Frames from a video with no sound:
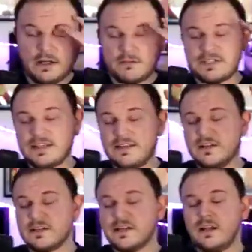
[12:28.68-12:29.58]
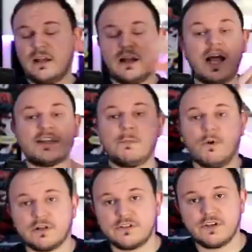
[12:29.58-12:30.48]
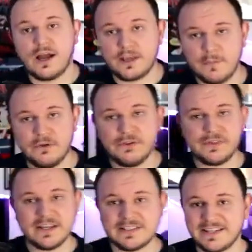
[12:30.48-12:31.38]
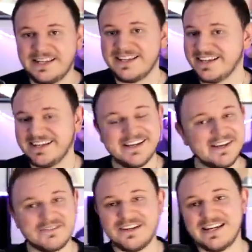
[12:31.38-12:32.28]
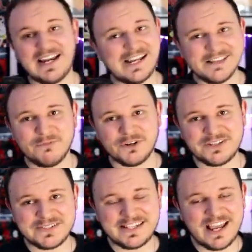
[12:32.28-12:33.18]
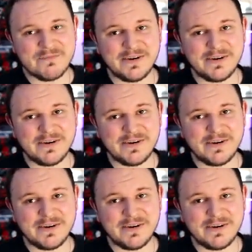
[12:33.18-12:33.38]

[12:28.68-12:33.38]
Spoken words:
Now obviously there's a lot more to talk about than this, and really a lot more to say,